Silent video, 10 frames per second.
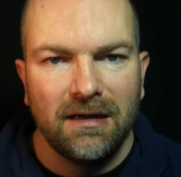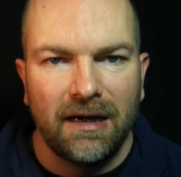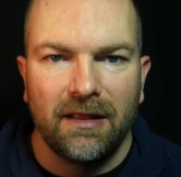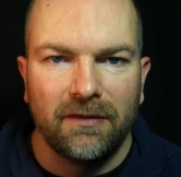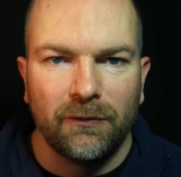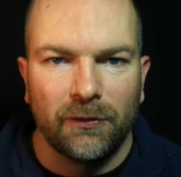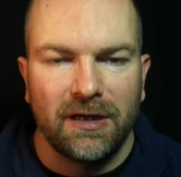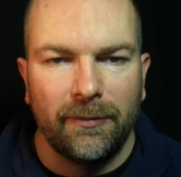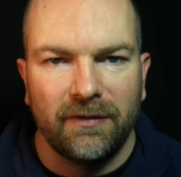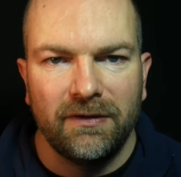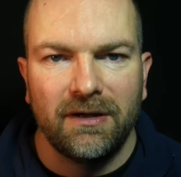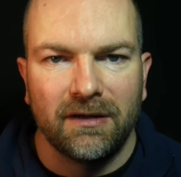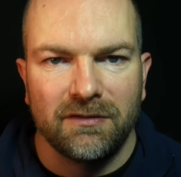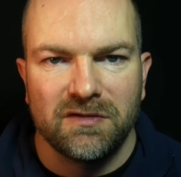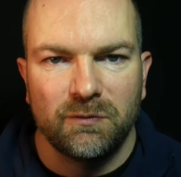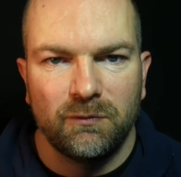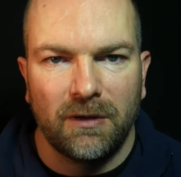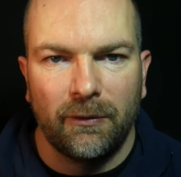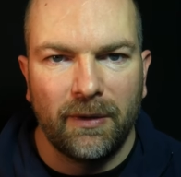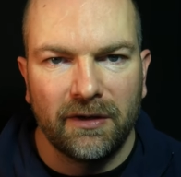And in the forthcoming videos,
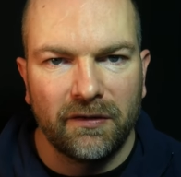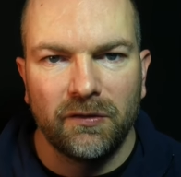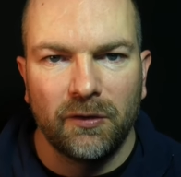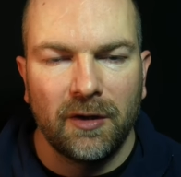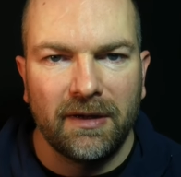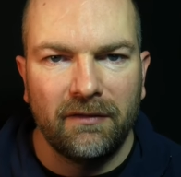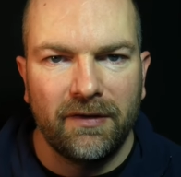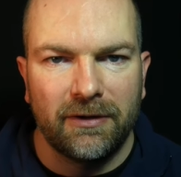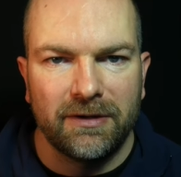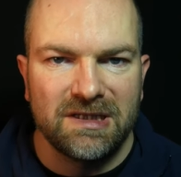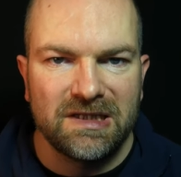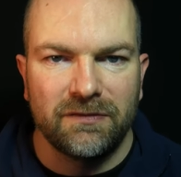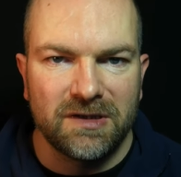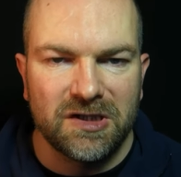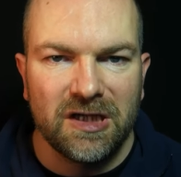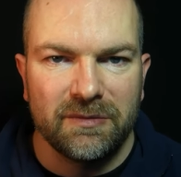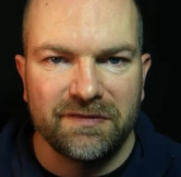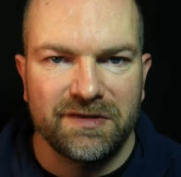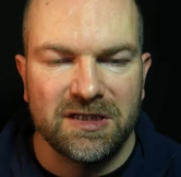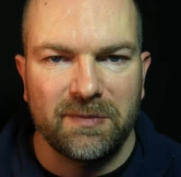where we're going to talk about various different types
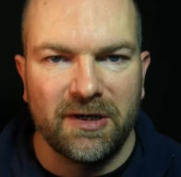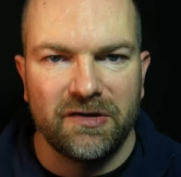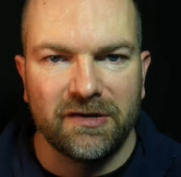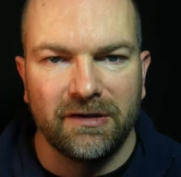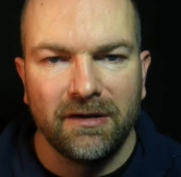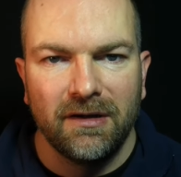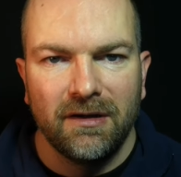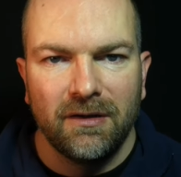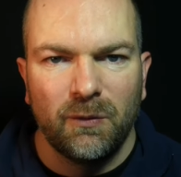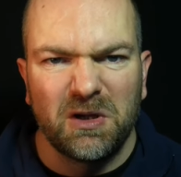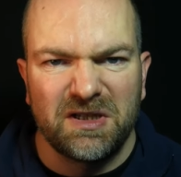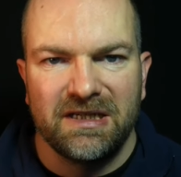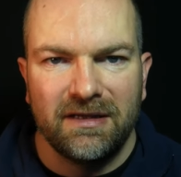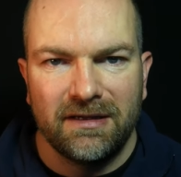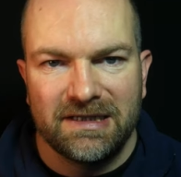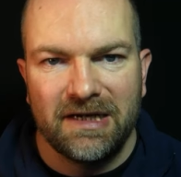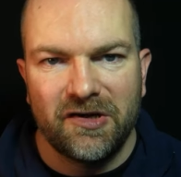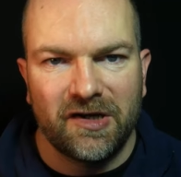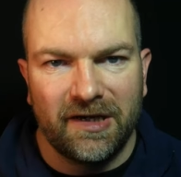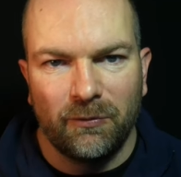of suspension, we'll see that
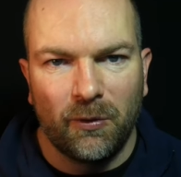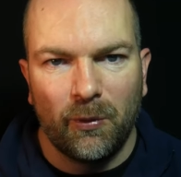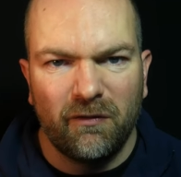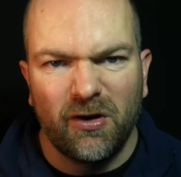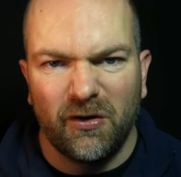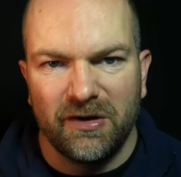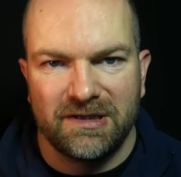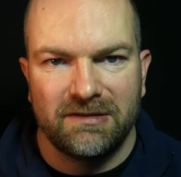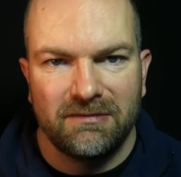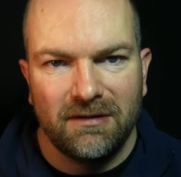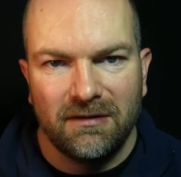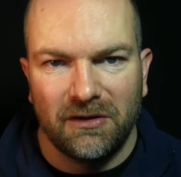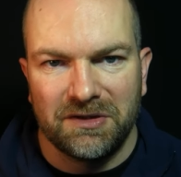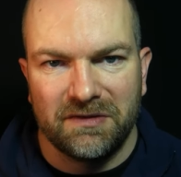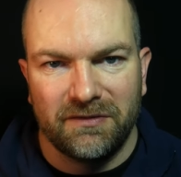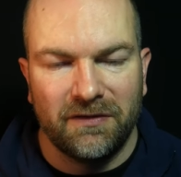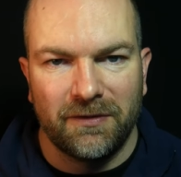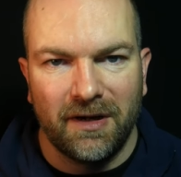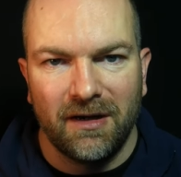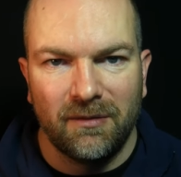essentially what we've got is lots of
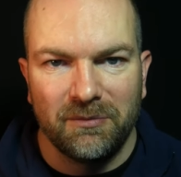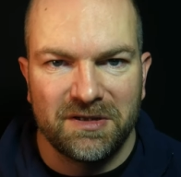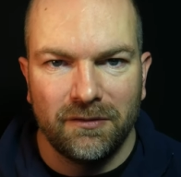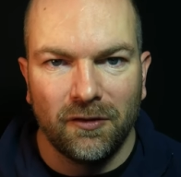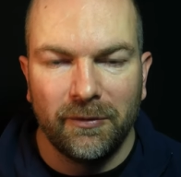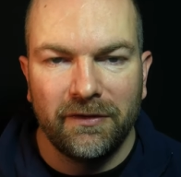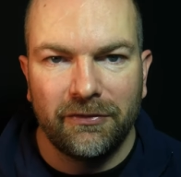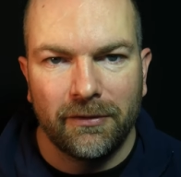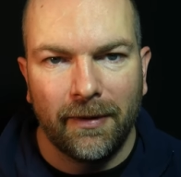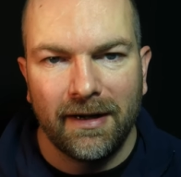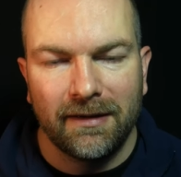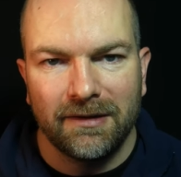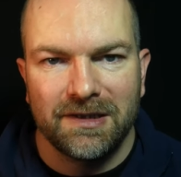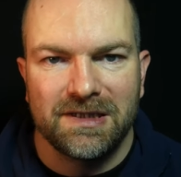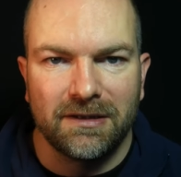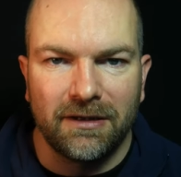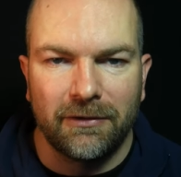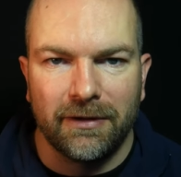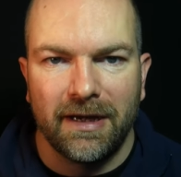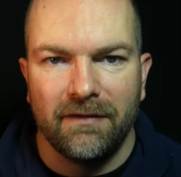different arms that all move through arcs that
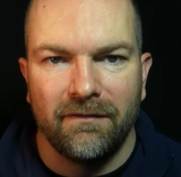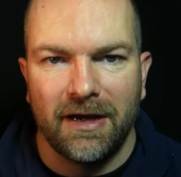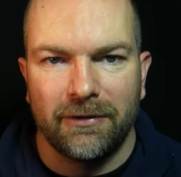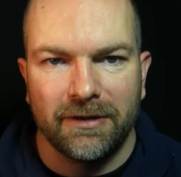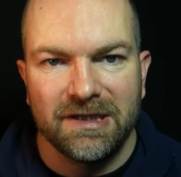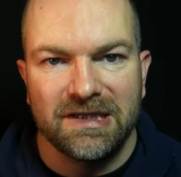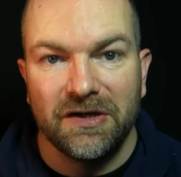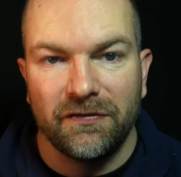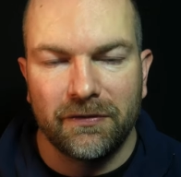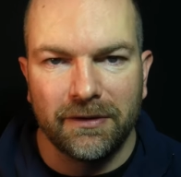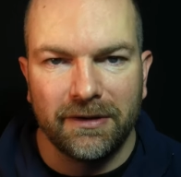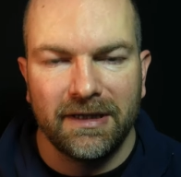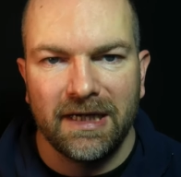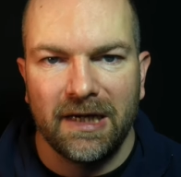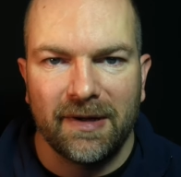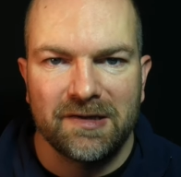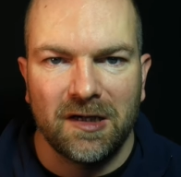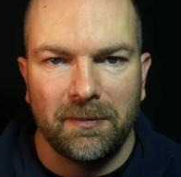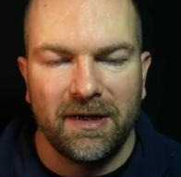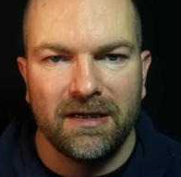create various different
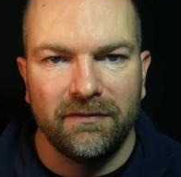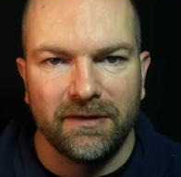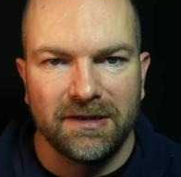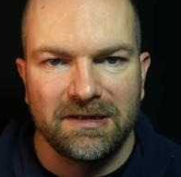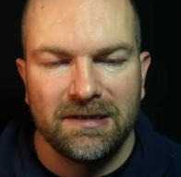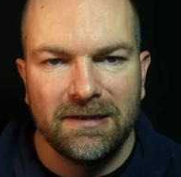kinematic behaviours.